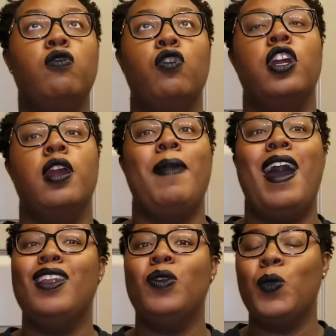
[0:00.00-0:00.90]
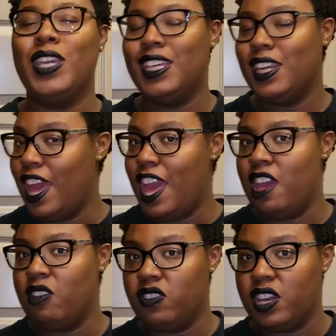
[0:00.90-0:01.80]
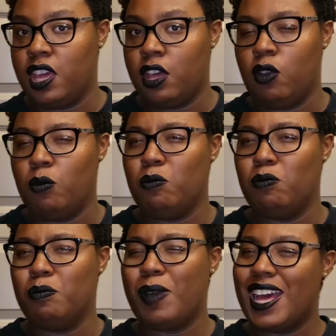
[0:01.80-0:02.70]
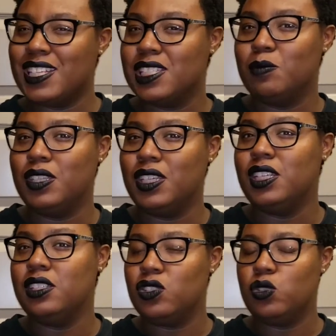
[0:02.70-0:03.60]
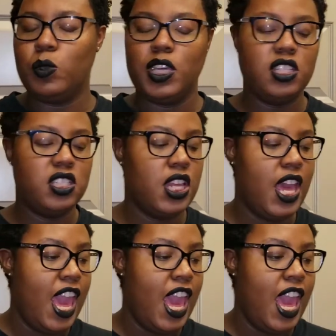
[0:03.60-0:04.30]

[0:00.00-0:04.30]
for about a week and a half now, possibly 2 weeks.